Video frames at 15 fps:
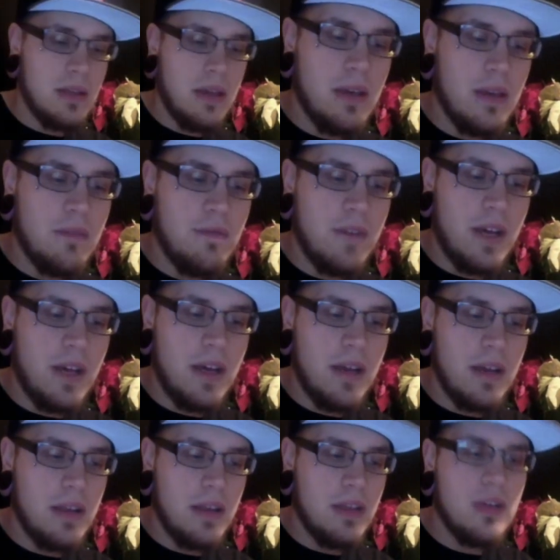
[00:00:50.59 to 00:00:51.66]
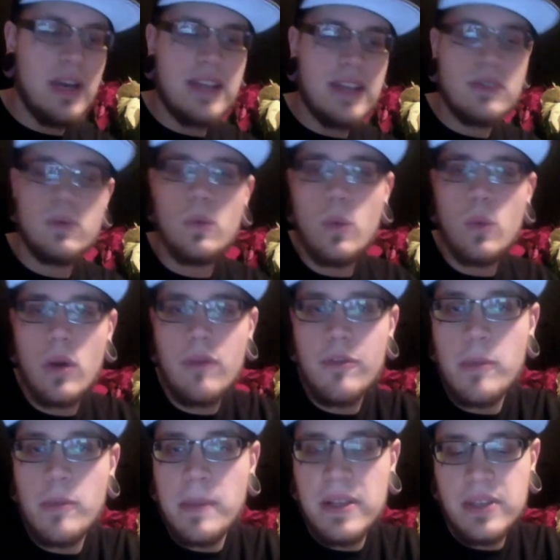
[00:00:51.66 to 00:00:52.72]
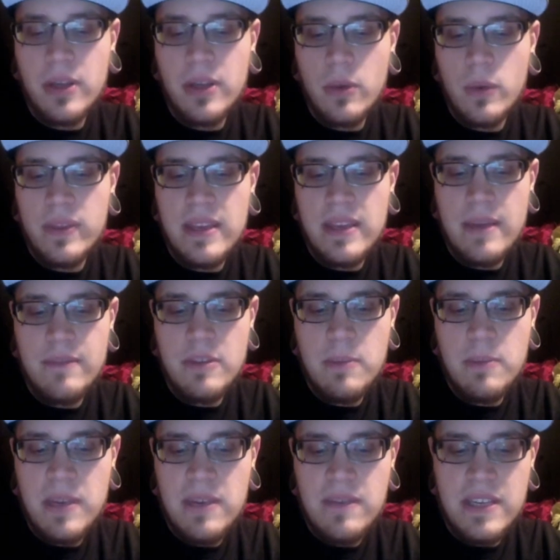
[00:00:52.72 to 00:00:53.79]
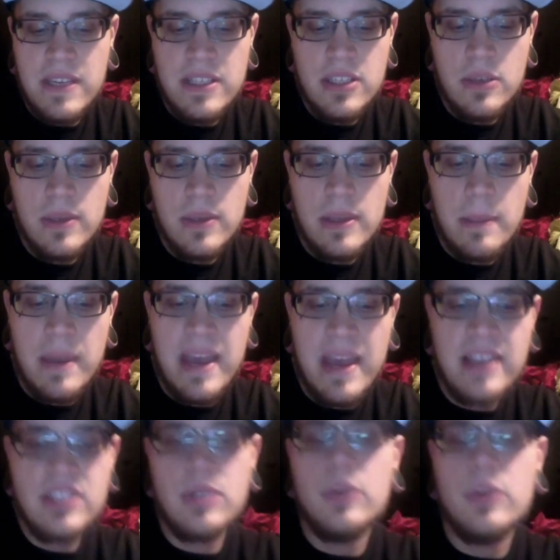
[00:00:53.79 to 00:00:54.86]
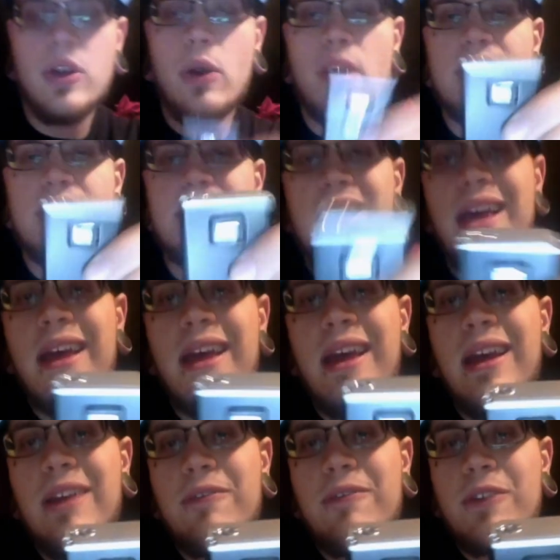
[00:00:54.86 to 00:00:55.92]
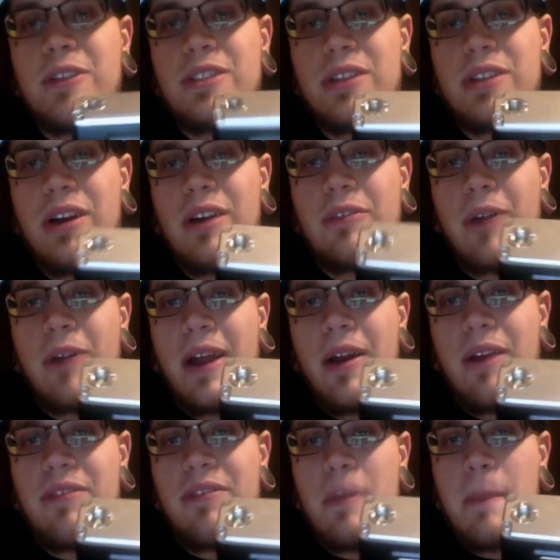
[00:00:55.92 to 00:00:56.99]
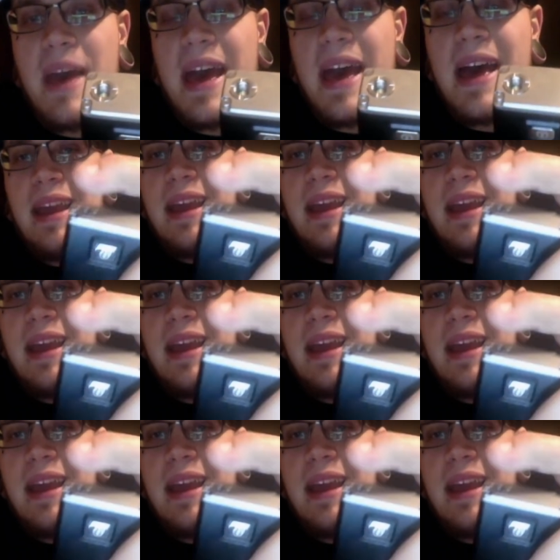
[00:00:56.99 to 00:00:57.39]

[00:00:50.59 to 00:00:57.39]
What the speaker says: If you guys were familiar with the MVP V2 in the past, you'll notice that first off, right off the bat,